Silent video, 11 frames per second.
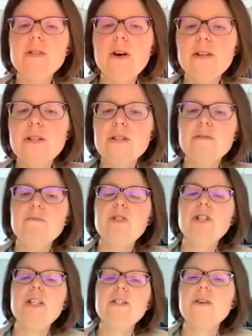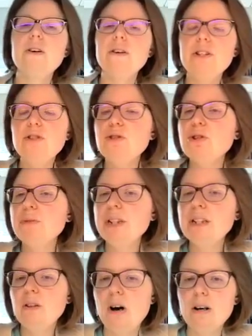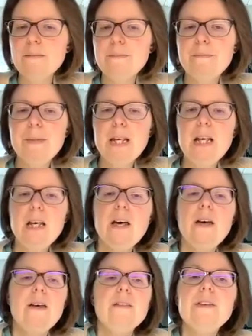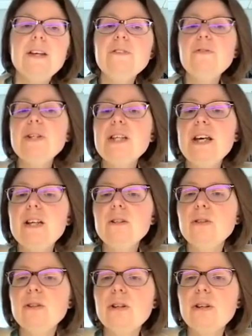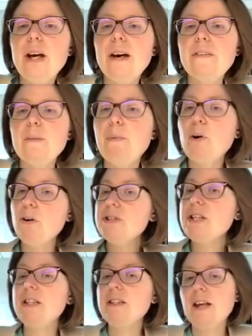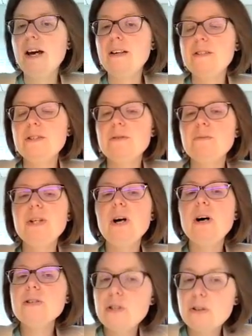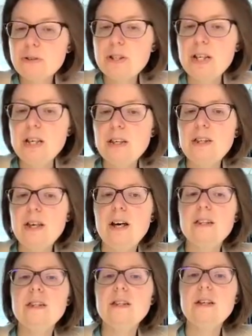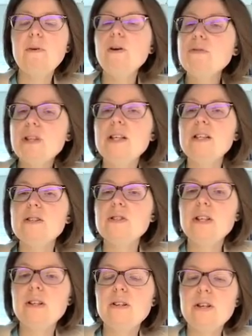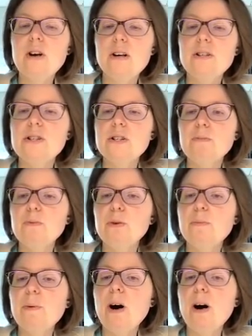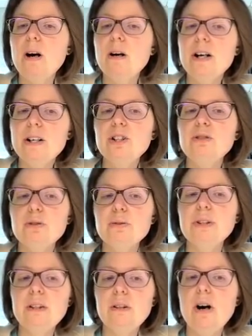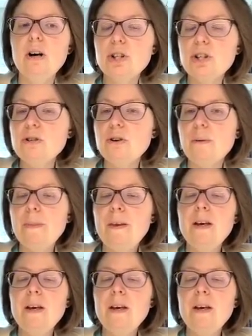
autism genes are unusually long. Then if we take a look at the protein lengths, we also see that the proteins in the autism group are unusually long too.